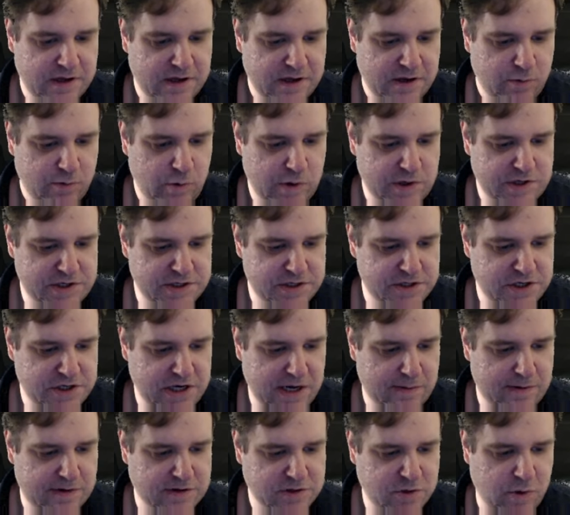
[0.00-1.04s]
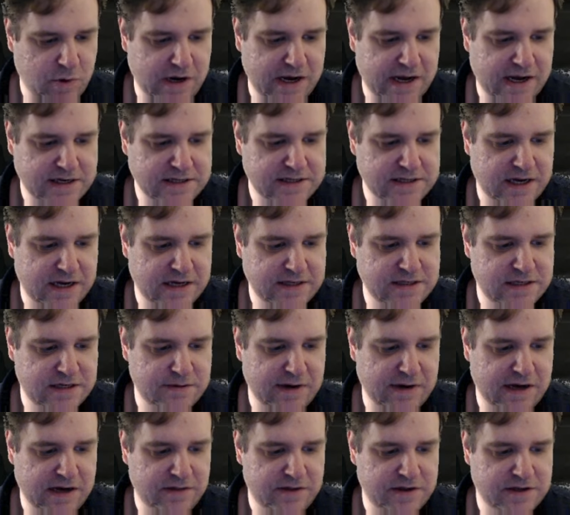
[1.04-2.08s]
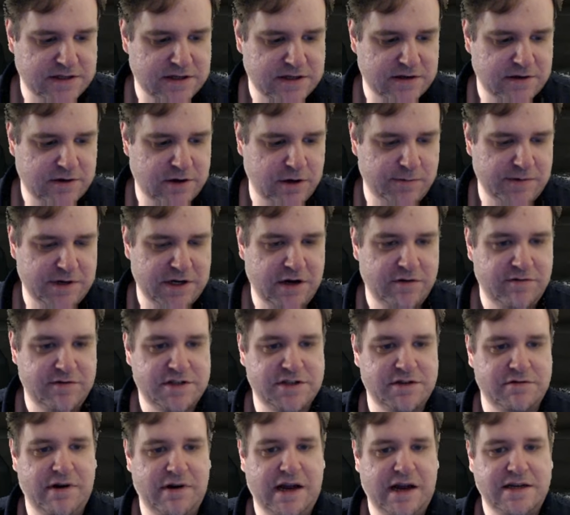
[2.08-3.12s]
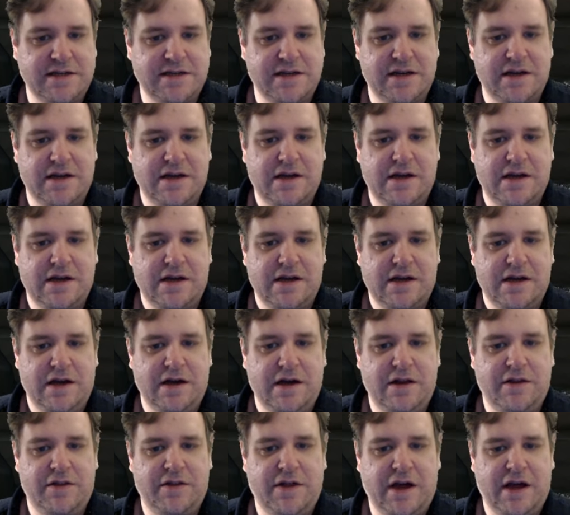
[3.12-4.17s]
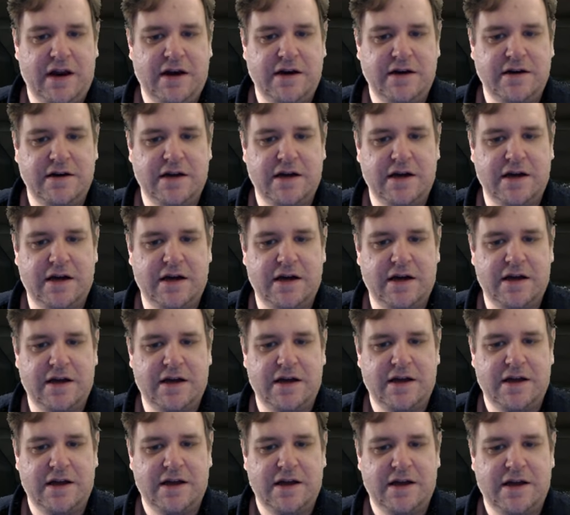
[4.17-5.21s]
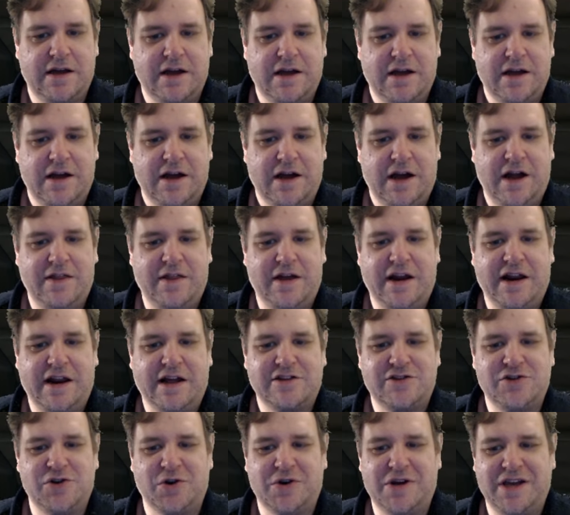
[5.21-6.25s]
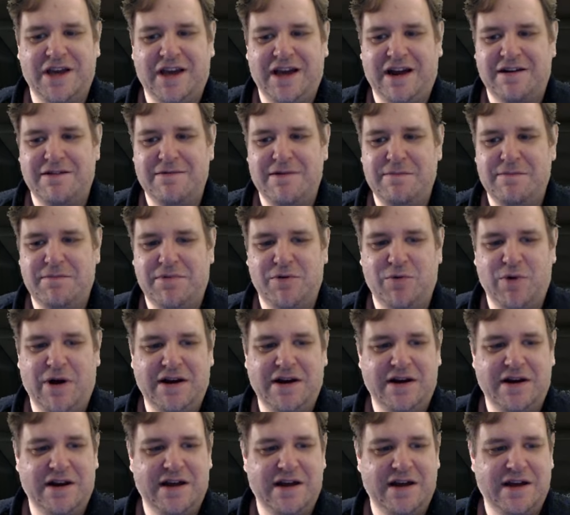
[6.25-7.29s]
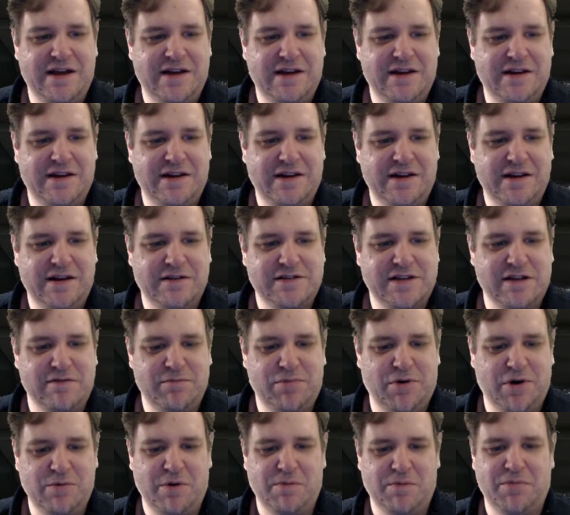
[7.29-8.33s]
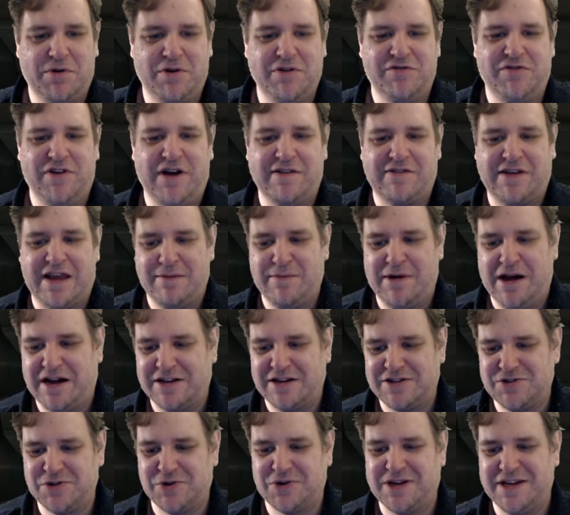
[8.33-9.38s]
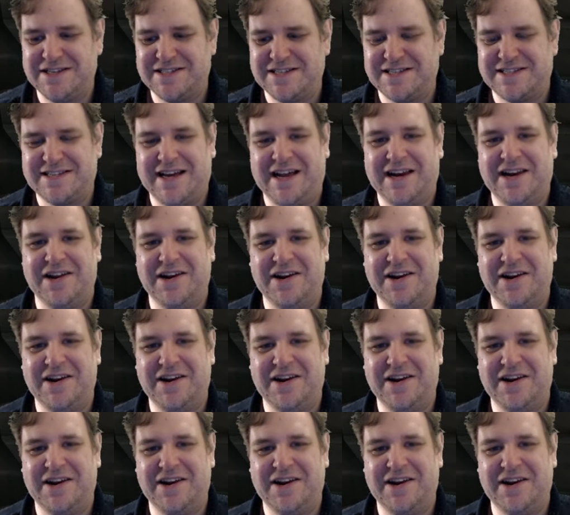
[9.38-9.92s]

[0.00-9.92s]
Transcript: which is a shame. I was quite excited about this coming over to Ret. And then, uh, and then I took it. I remember when uh, you know, 7.1.5 came out, I took it as a talent.